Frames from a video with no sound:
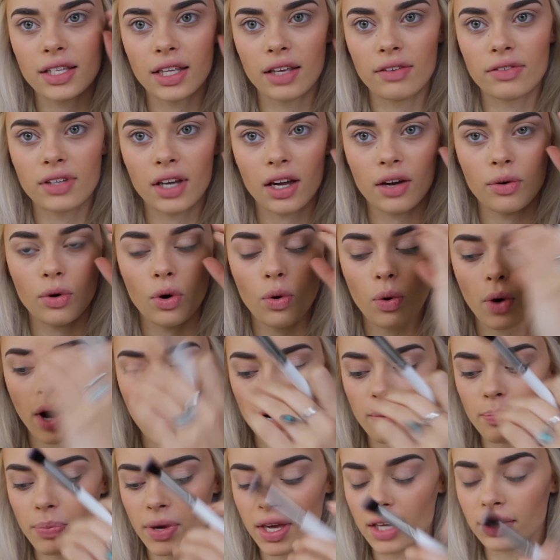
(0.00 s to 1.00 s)
It leaves like
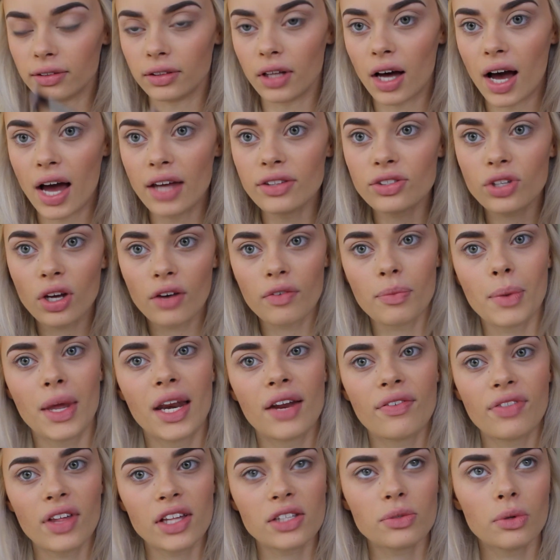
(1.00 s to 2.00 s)
quite a big line. So I
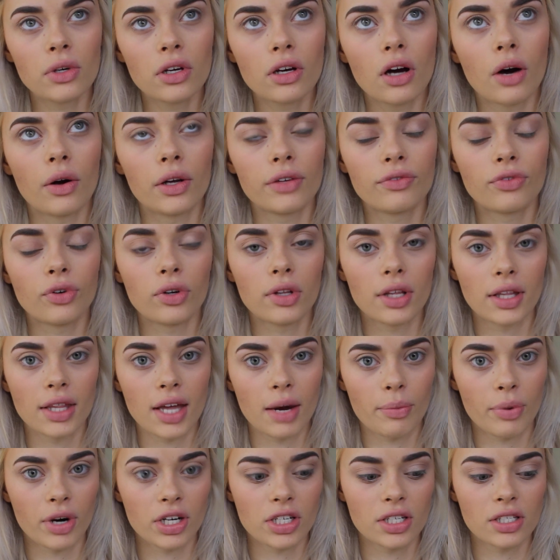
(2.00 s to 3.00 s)
mean, if that's what you're going for, then
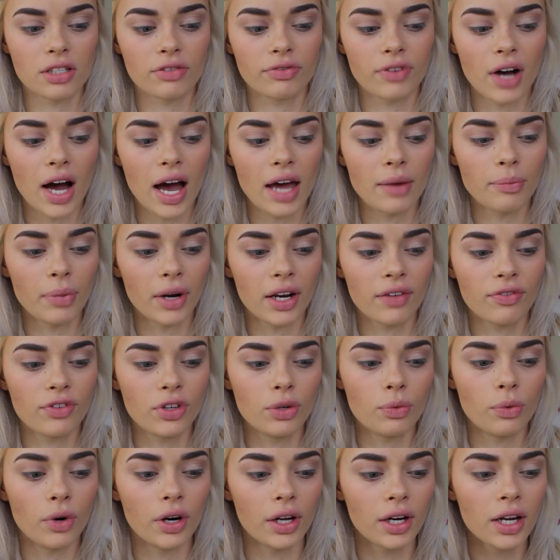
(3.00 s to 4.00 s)
that brush is fine, but if
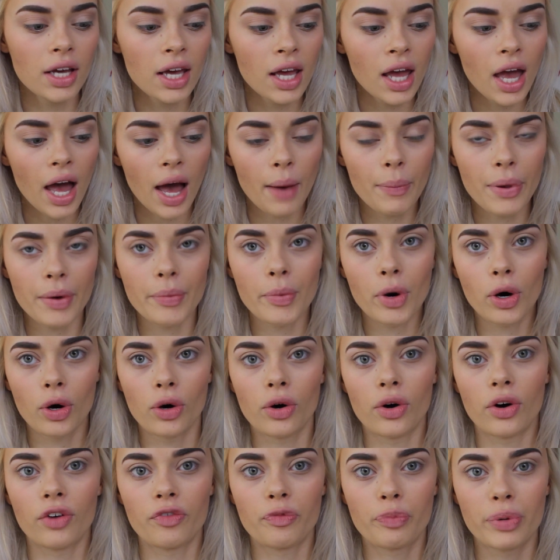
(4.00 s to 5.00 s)
you want a bit
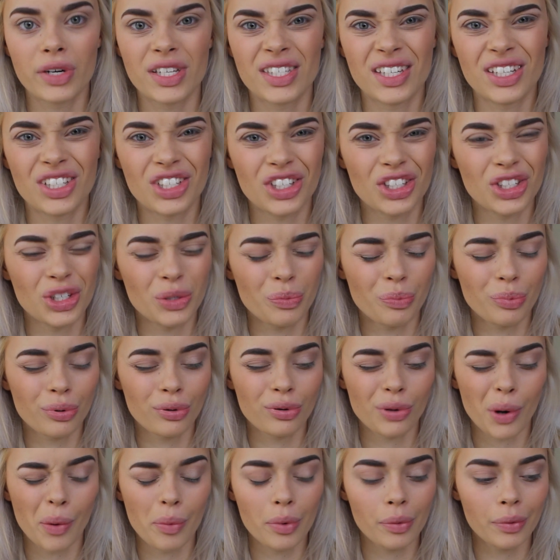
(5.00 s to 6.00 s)
more of precision, you
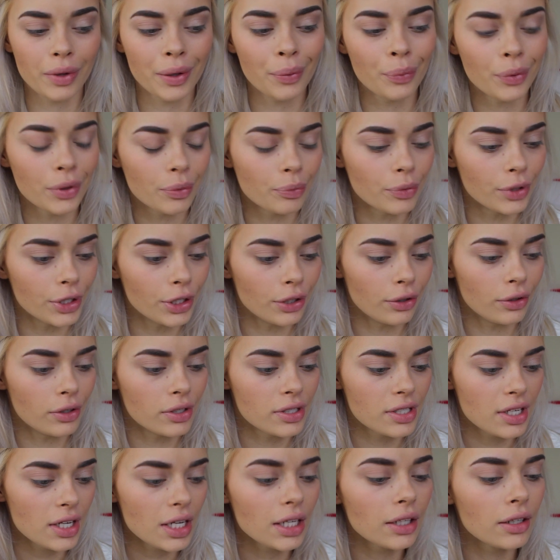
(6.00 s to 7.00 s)
probably wouldn't want to
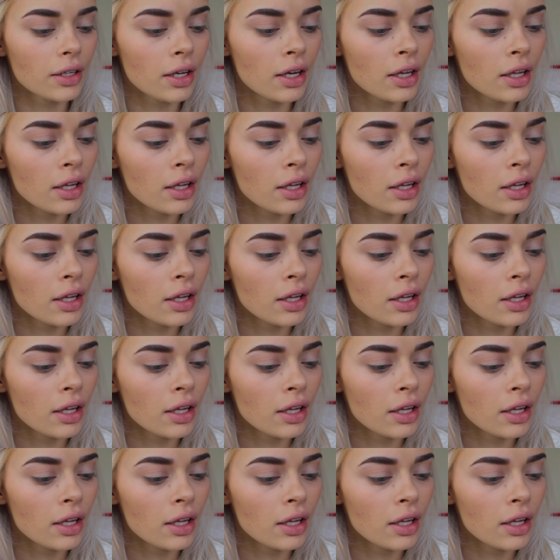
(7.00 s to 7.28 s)
use it.